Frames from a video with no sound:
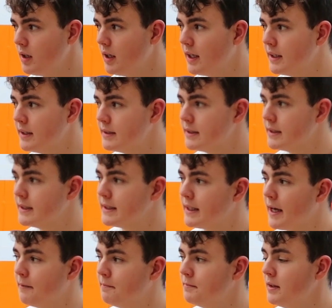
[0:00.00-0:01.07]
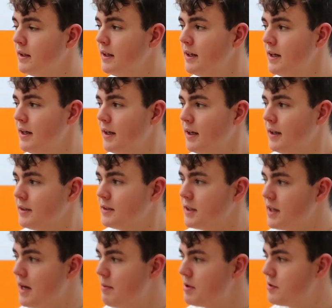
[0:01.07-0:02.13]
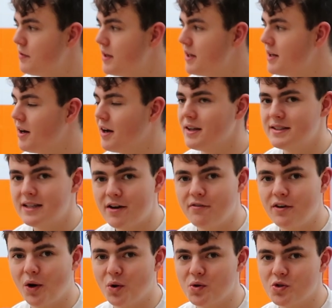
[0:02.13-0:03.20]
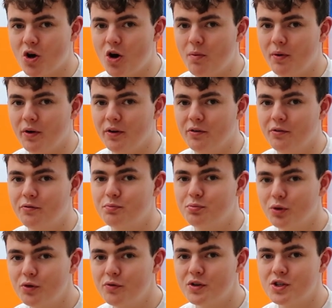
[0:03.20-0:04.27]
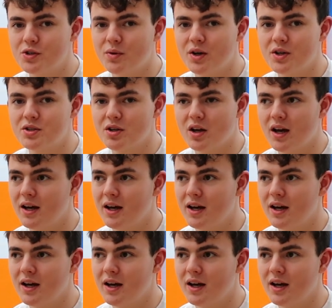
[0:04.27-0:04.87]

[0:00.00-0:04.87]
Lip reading: And yeah, Southern Hemisphere are definitely on top and have proven to us,